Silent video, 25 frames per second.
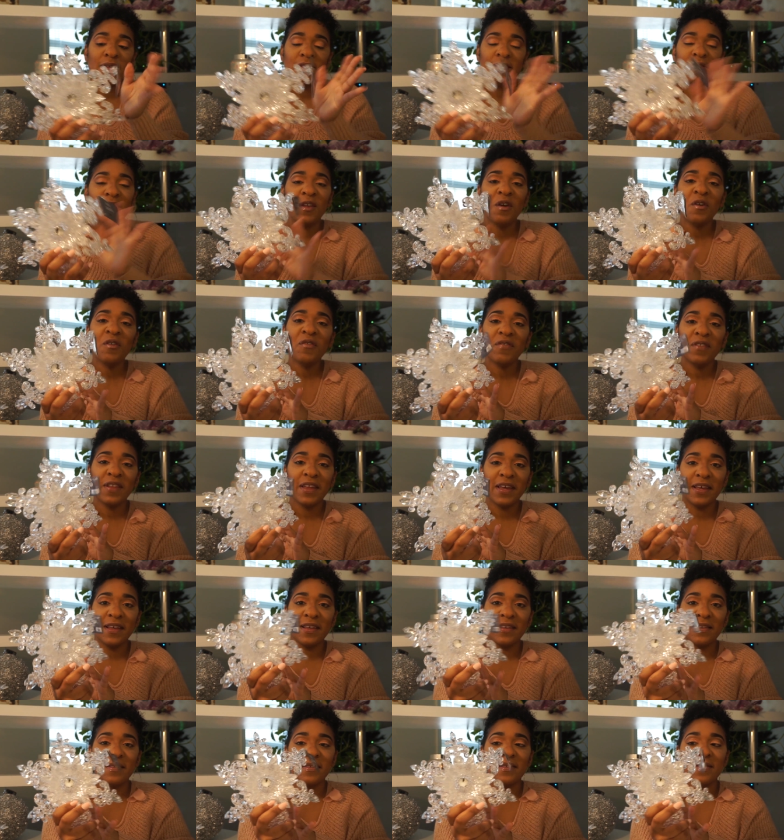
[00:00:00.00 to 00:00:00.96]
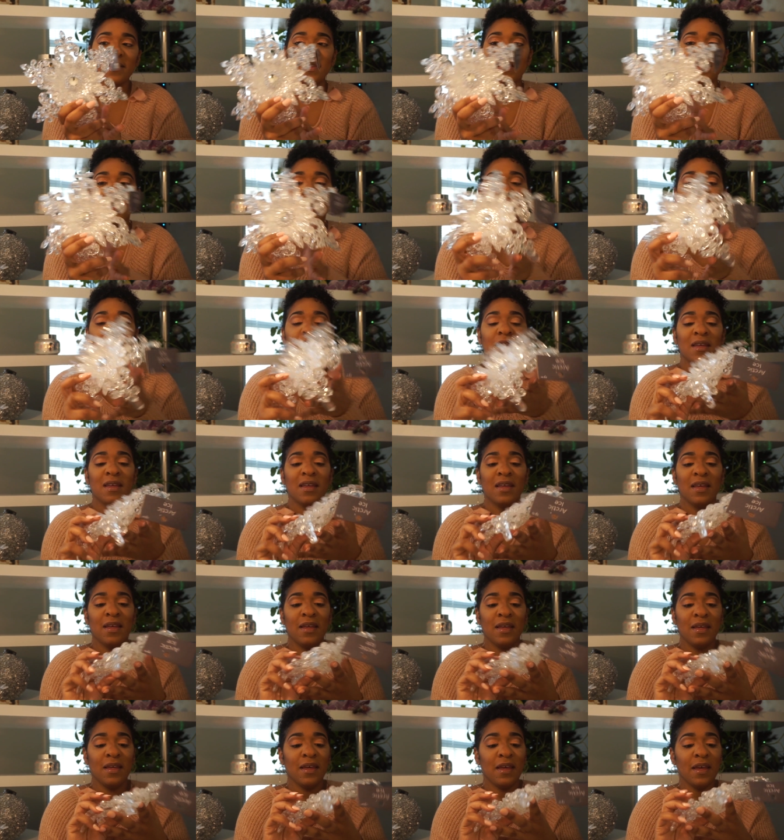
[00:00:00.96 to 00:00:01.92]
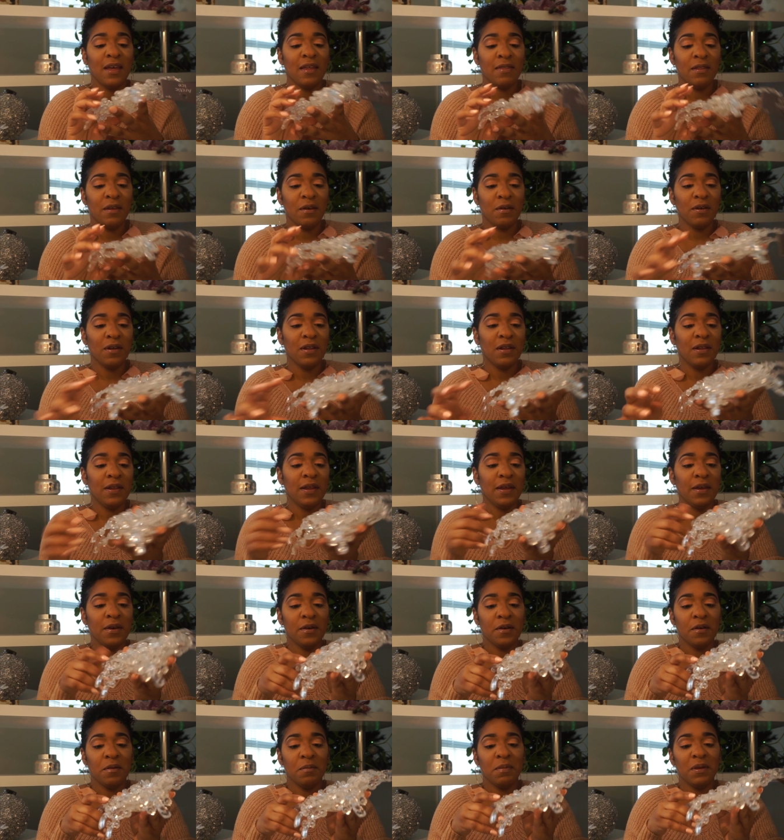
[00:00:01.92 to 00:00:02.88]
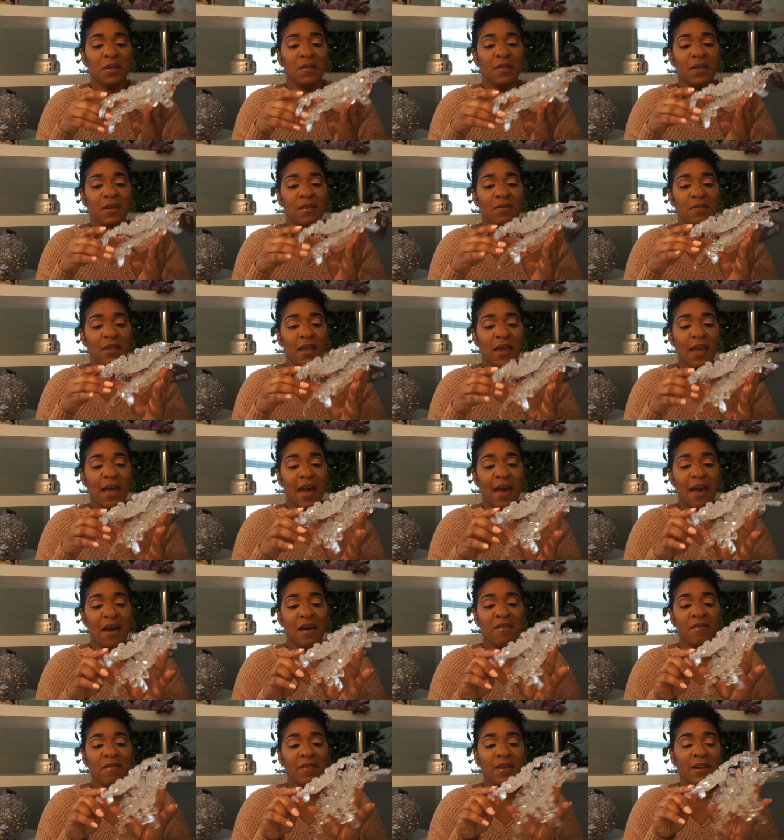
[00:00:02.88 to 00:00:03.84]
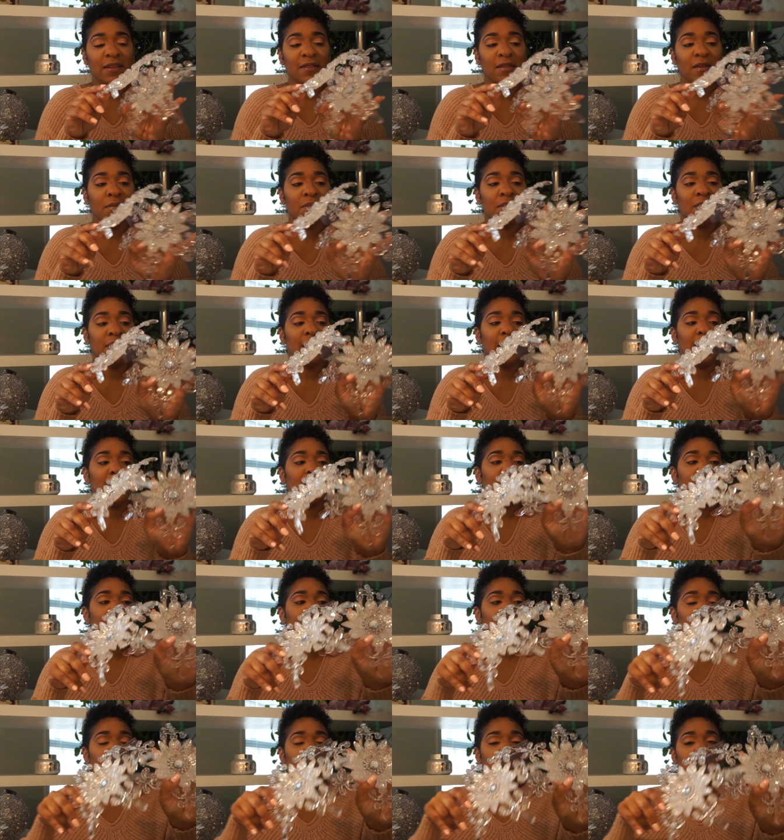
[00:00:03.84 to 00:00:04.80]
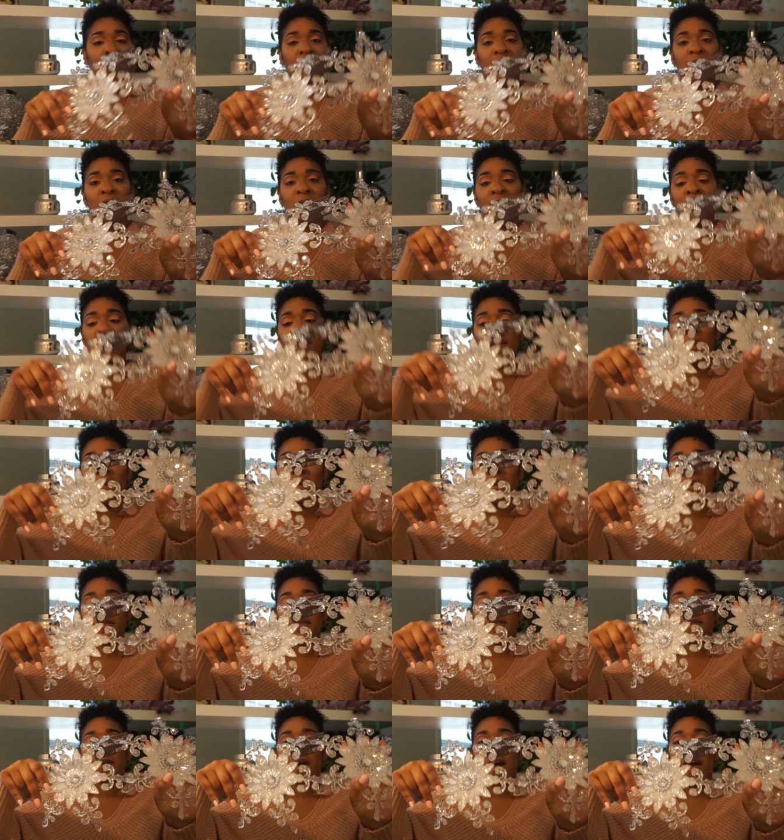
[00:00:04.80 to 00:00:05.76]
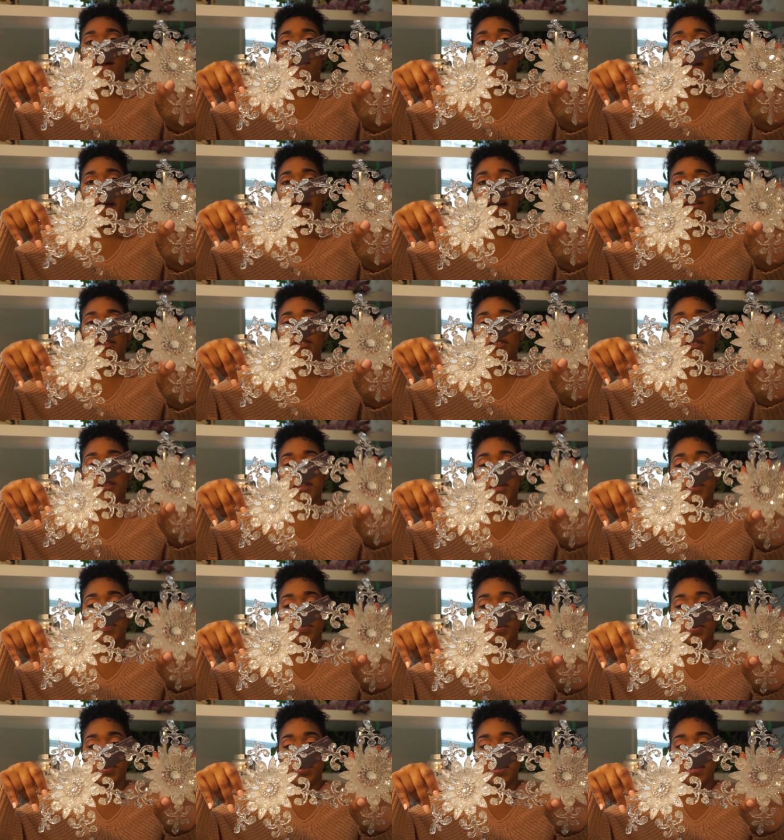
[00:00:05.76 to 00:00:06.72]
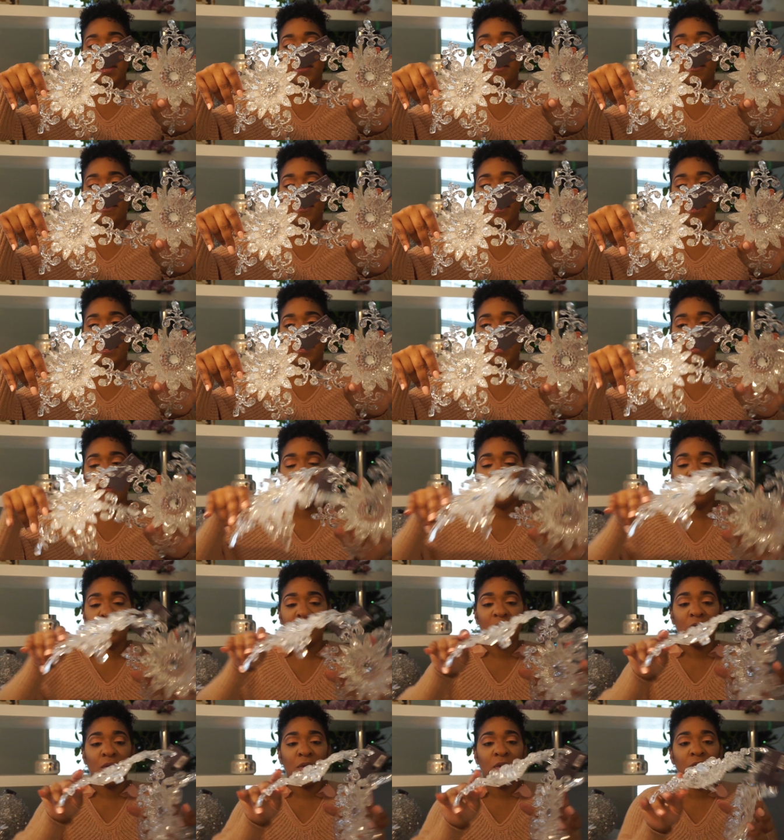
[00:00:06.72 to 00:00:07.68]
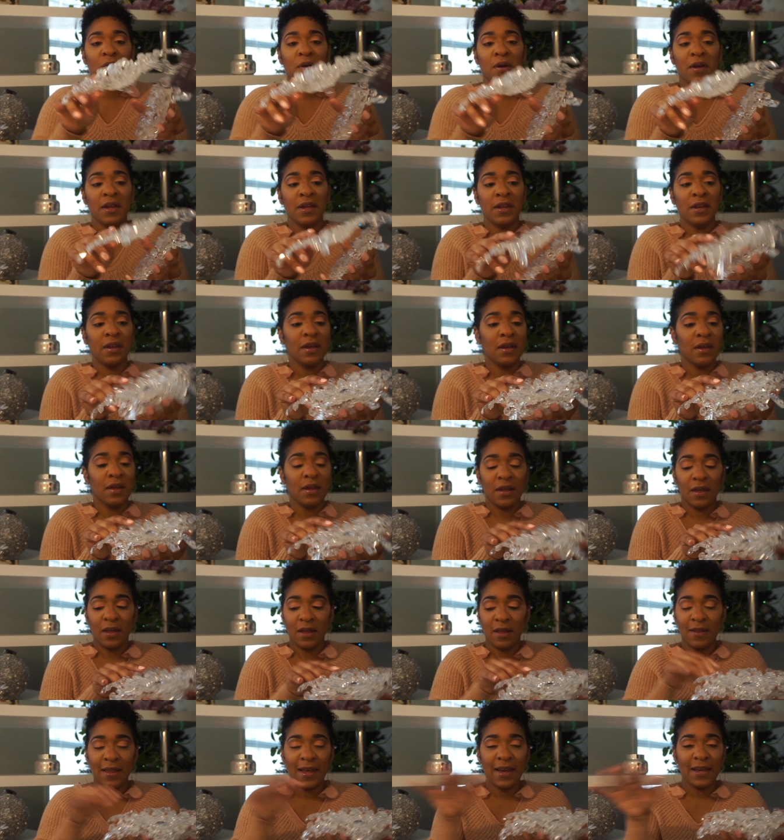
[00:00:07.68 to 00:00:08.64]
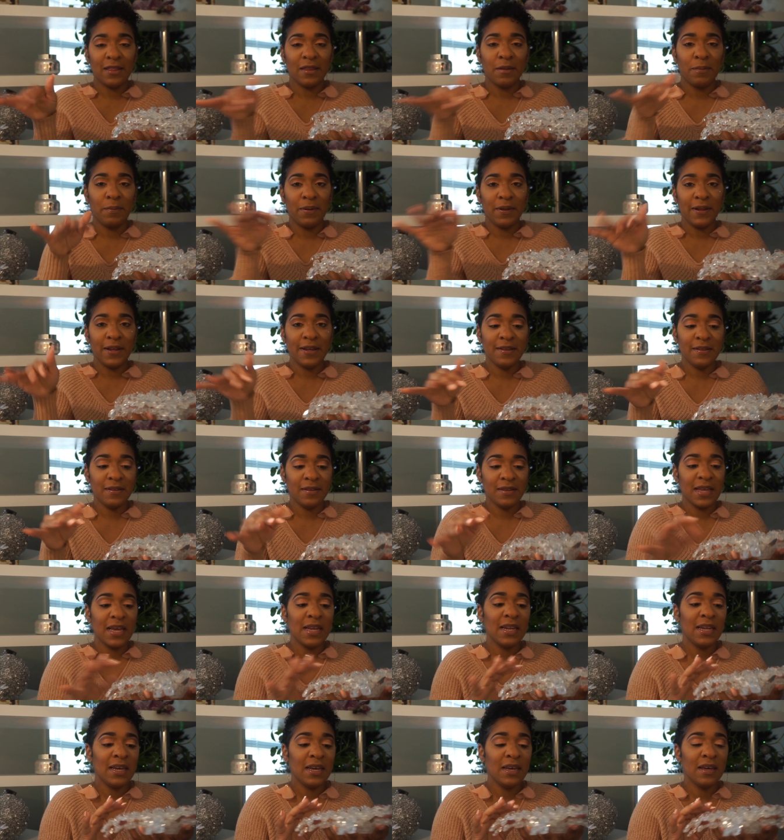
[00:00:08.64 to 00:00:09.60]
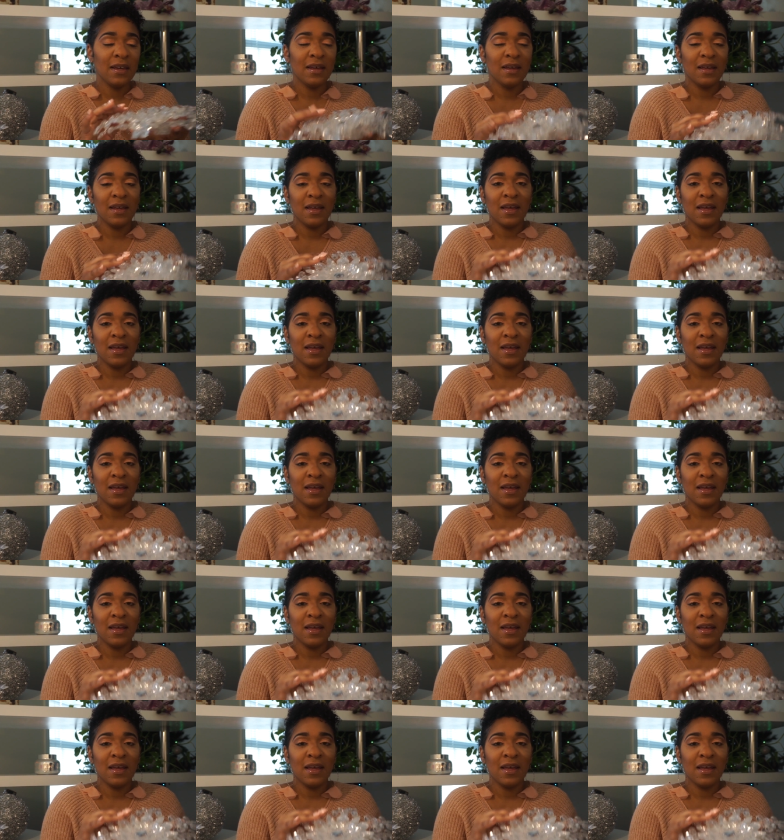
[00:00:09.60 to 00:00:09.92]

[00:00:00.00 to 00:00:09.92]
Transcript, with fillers: snowflakes, and they're clear, but then they have like the bedazzle on them. So I'm actually putting these on like the place setting